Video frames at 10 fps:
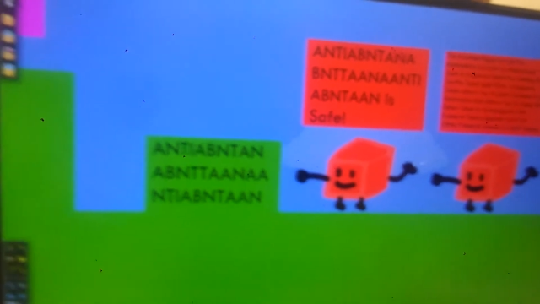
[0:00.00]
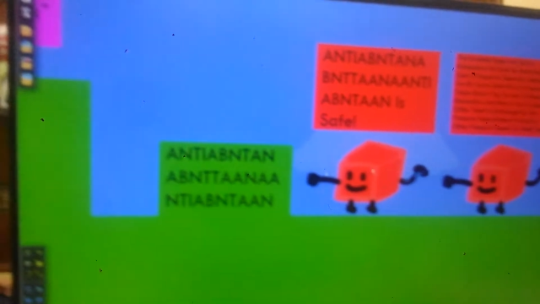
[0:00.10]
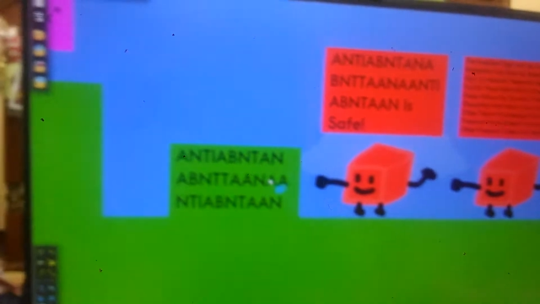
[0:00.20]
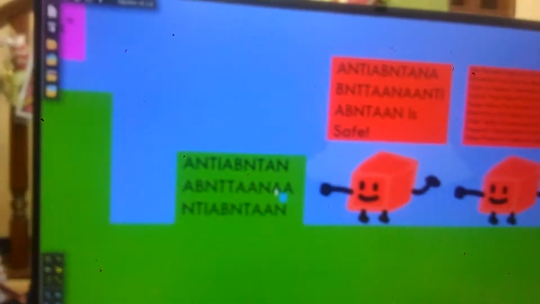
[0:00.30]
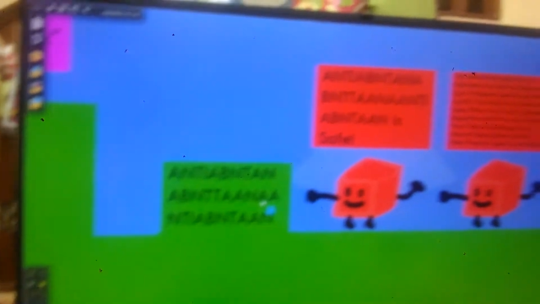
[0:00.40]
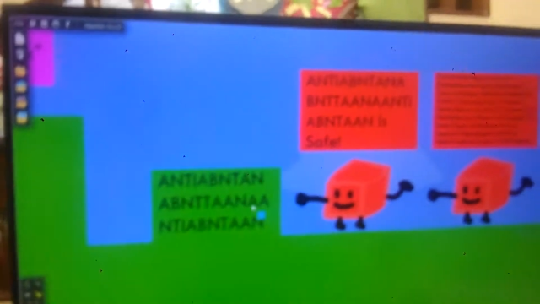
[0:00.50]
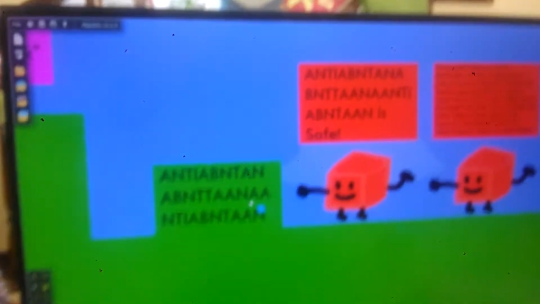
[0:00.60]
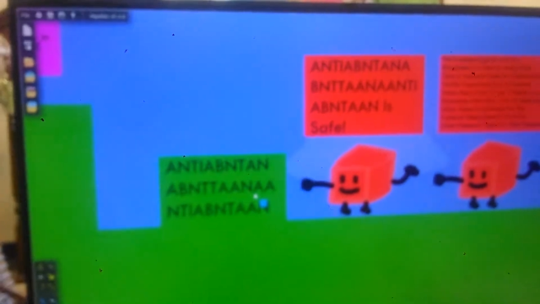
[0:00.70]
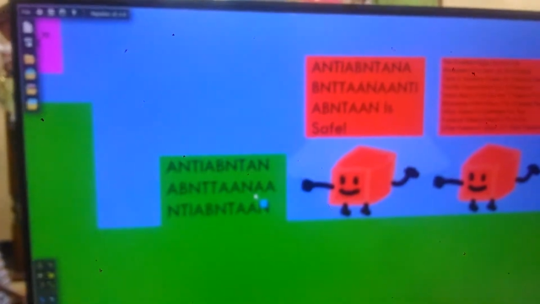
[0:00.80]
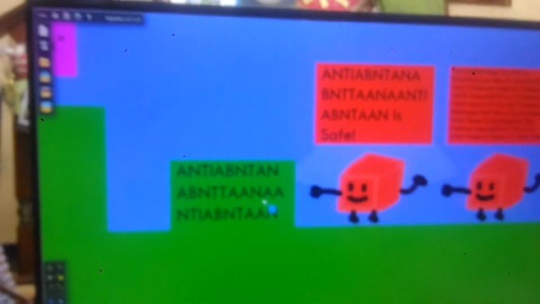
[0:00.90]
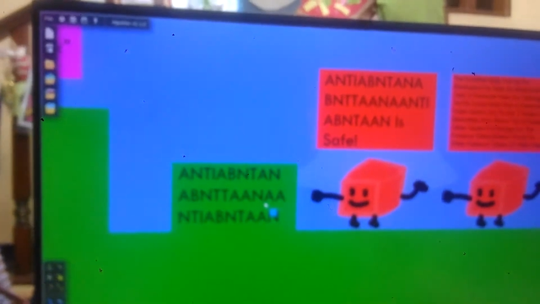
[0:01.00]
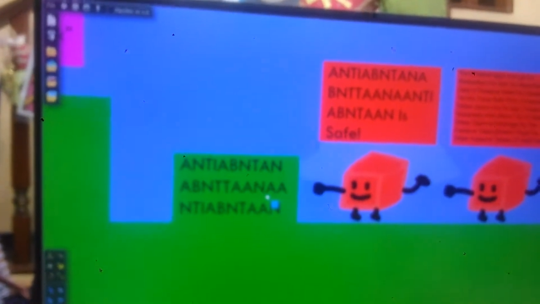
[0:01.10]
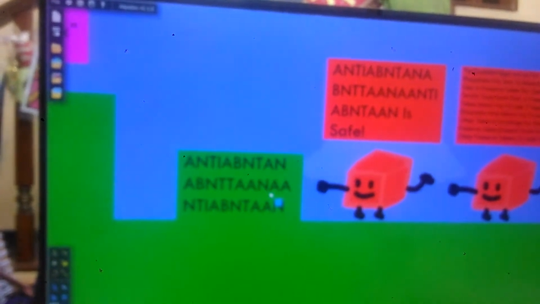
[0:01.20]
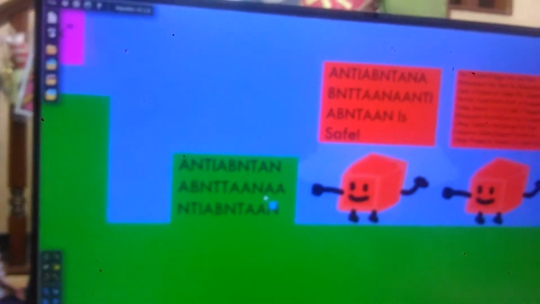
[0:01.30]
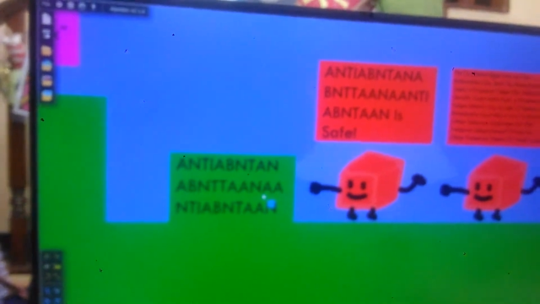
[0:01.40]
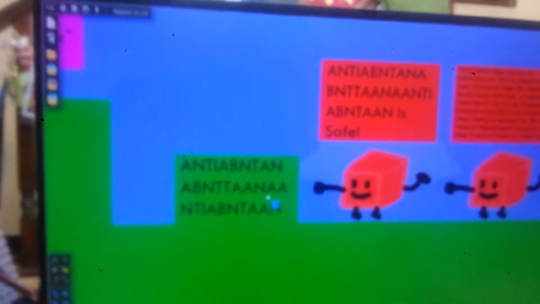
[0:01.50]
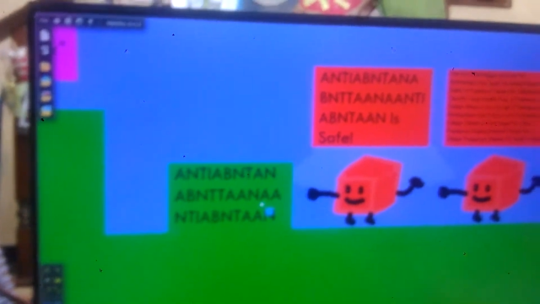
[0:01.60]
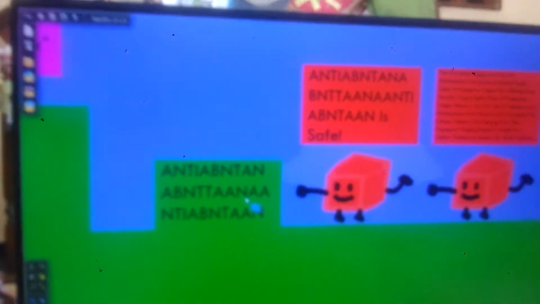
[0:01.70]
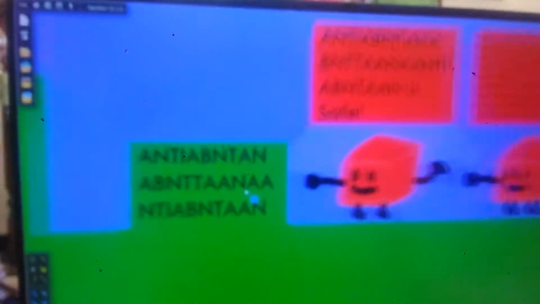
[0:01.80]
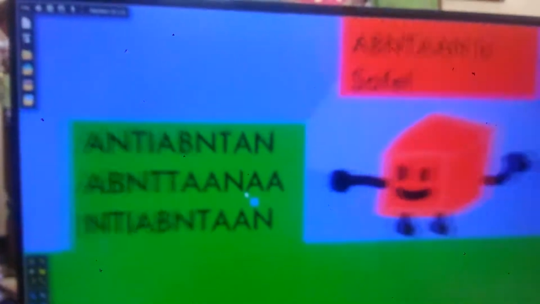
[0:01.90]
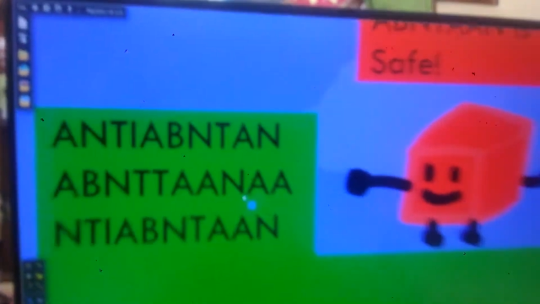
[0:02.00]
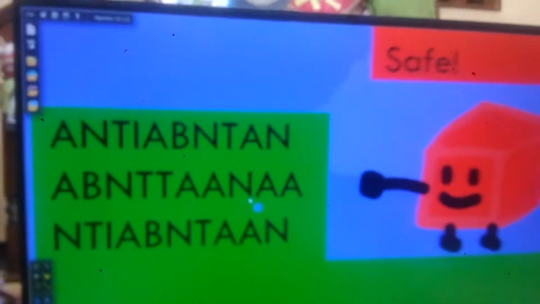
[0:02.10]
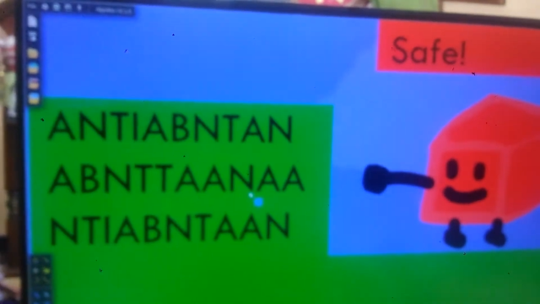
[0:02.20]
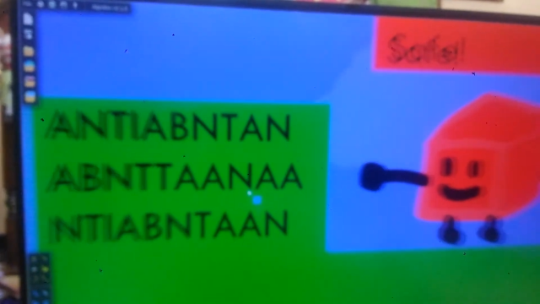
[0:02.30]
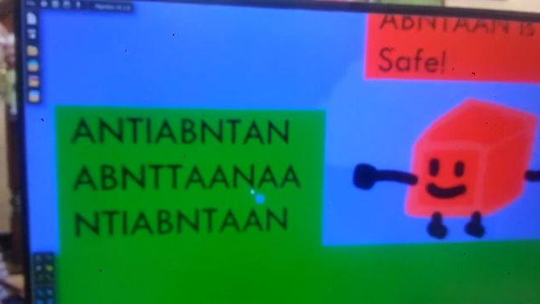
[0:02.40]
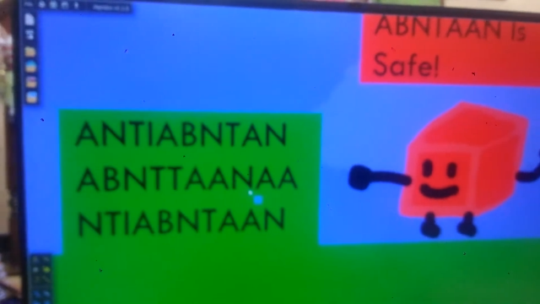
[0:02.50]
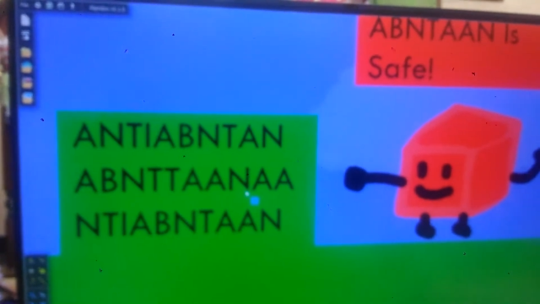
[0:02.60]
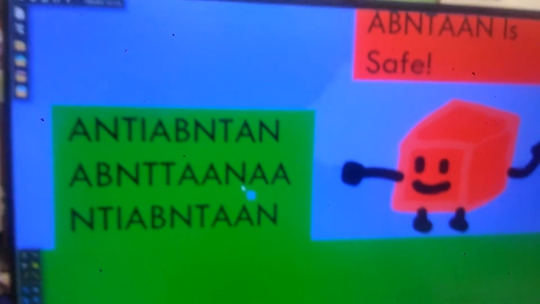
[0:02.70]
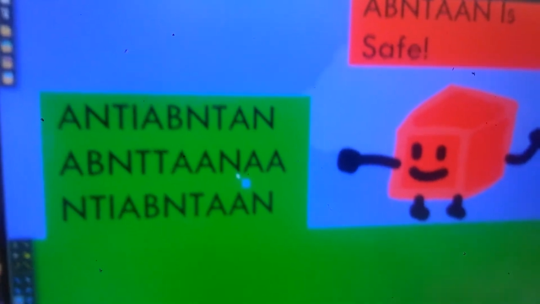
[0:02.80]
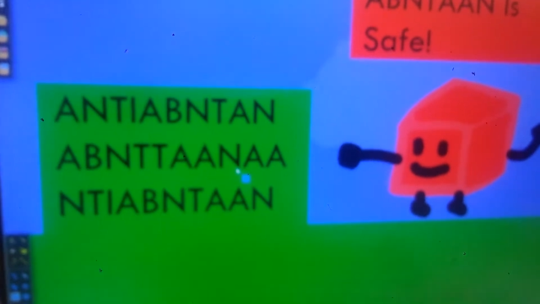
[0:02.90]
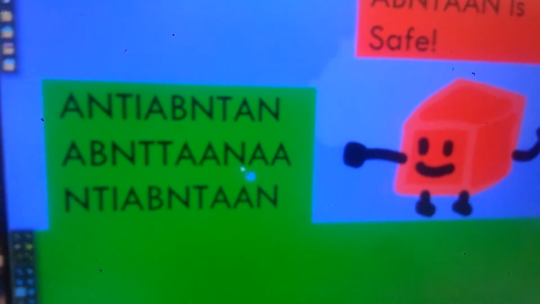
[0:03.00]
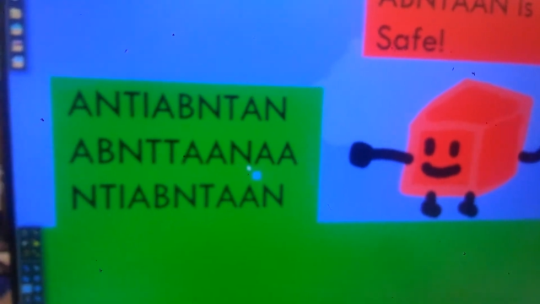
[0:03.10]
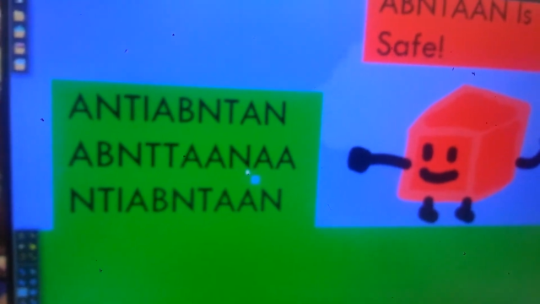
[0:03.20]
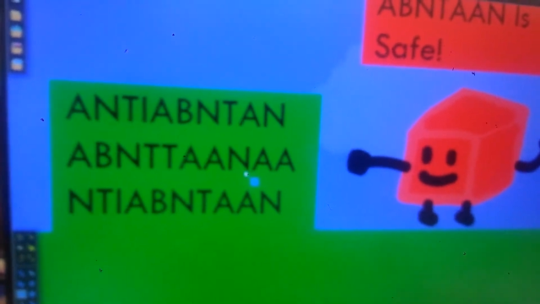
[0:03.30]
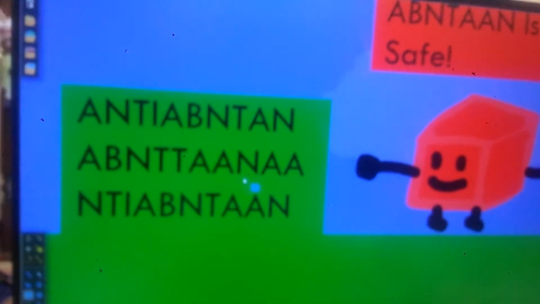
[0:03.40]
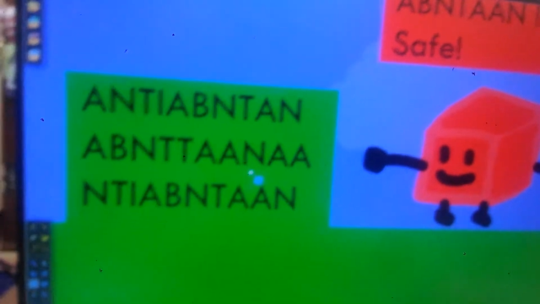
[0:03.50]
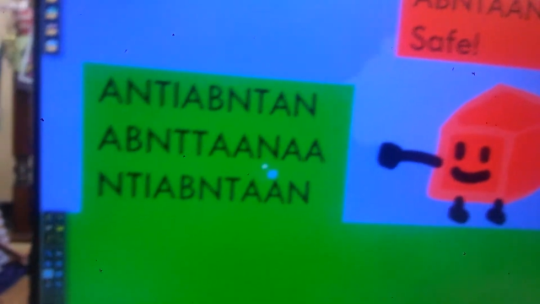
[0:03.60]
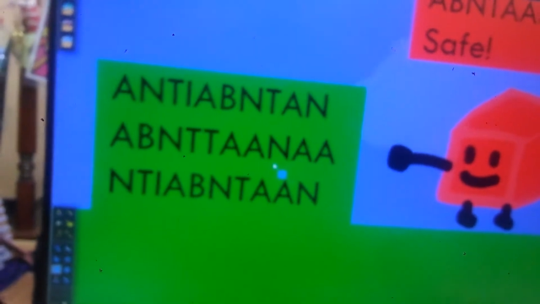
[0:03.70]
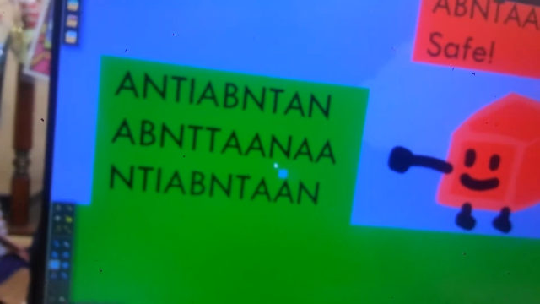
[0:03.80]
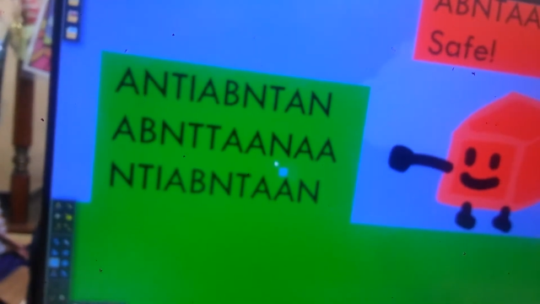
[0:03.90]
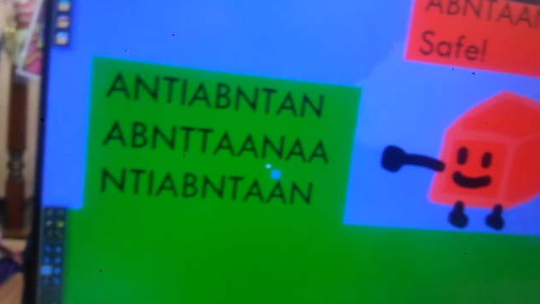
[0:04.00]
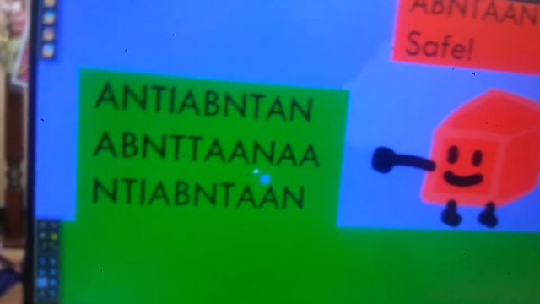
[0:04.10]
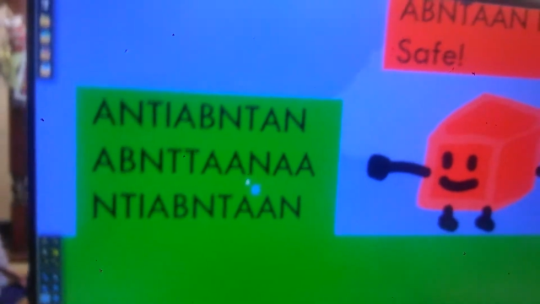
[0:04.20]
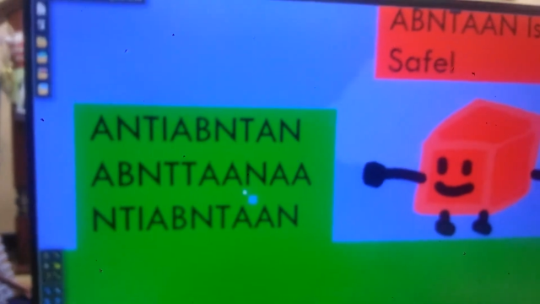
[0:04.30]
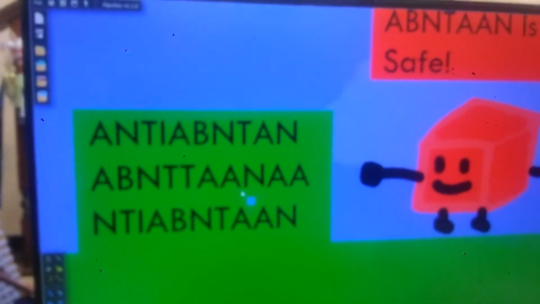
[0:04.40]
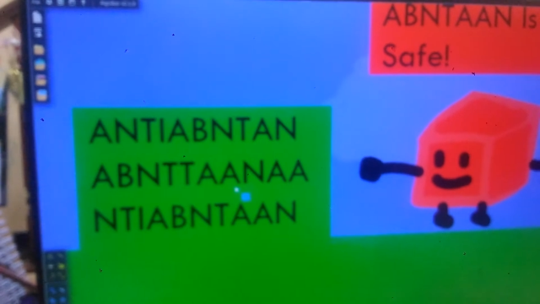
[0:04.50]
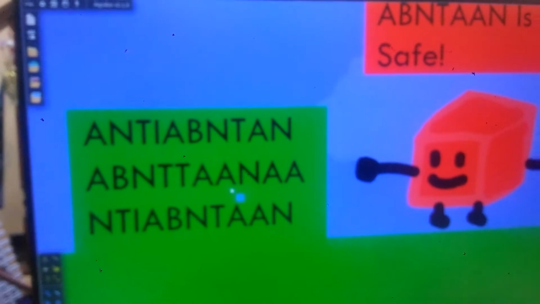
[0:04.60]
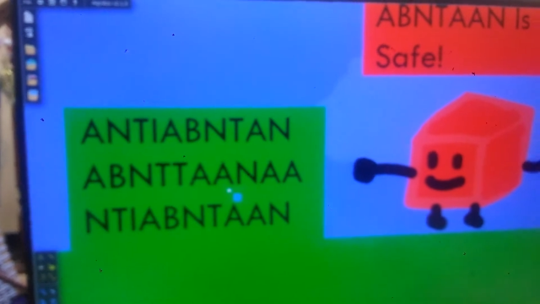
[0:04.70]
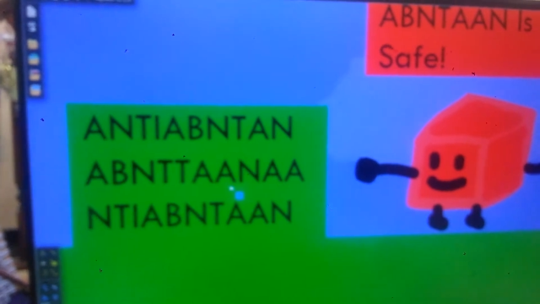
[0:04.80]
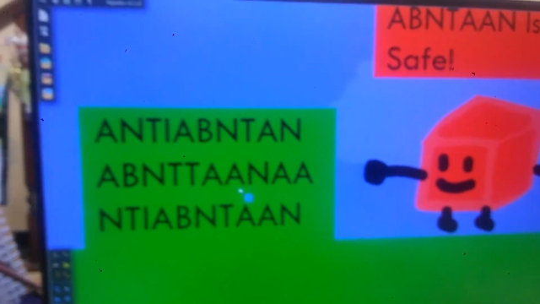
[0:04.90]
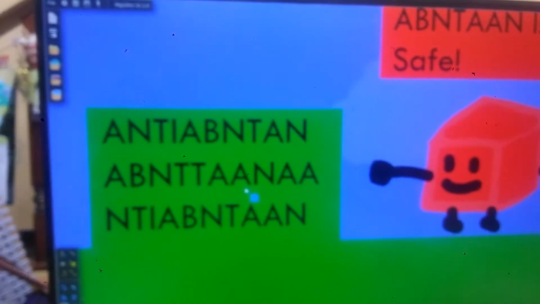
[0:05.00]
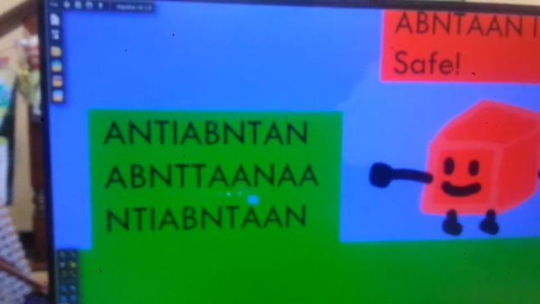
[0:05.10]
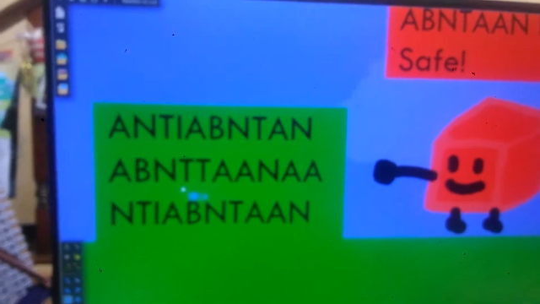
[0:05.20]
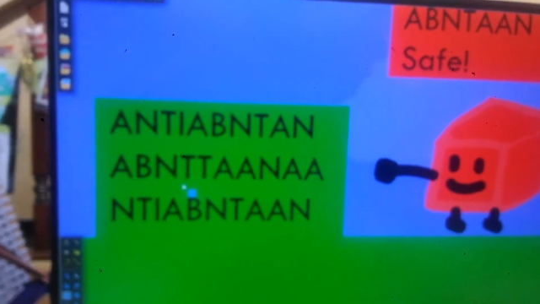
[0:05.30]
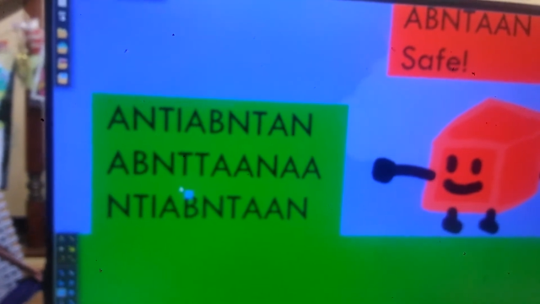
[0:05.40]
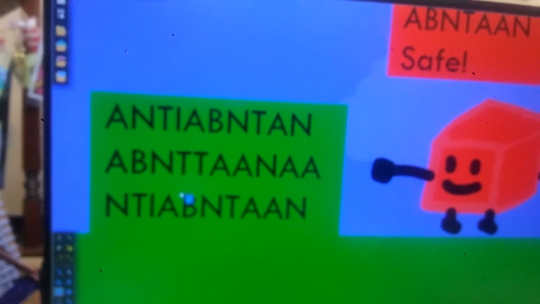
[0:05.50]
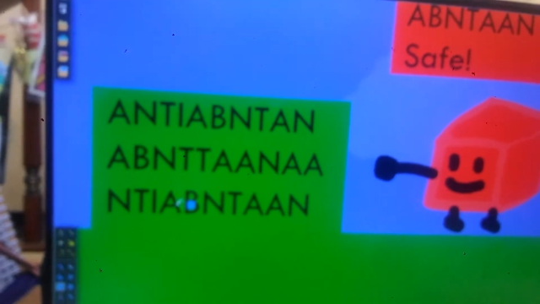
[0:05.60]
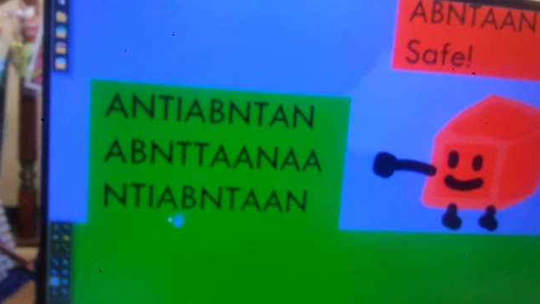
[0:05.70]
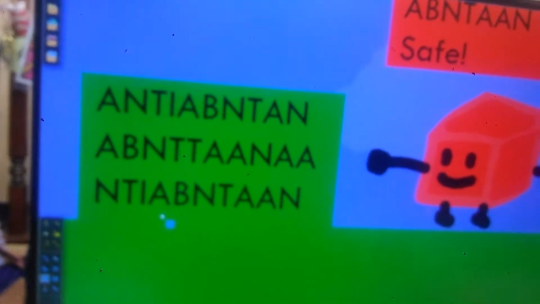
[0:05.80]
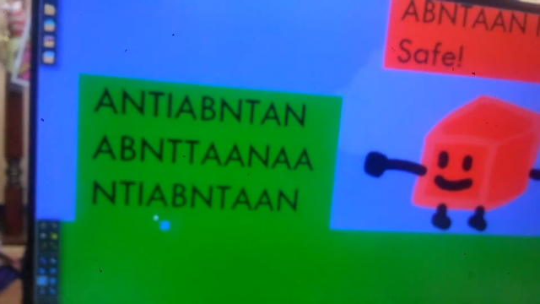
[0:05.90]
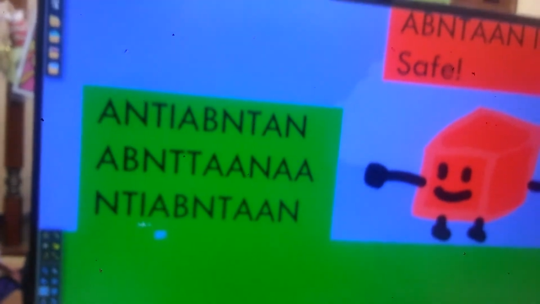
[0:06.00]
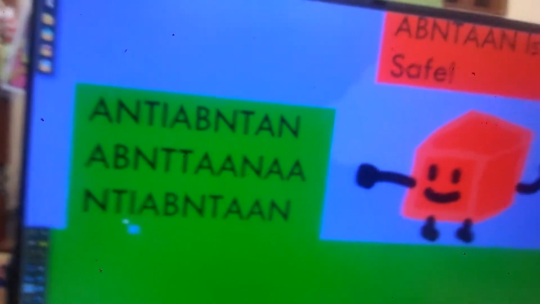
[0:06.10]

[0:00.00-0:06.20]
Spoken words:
Nobody's mouth can be seen.